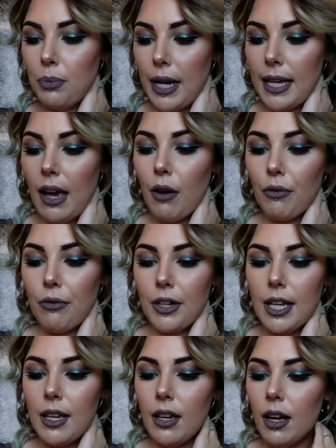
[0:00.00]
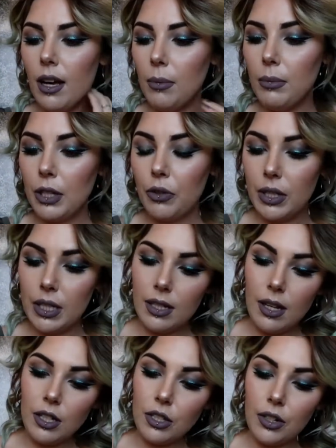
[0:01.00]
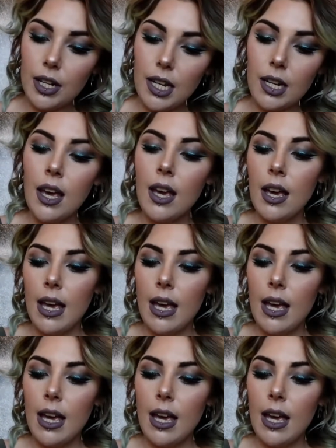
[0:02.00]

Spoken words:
Breakout Free liquid sunscreen,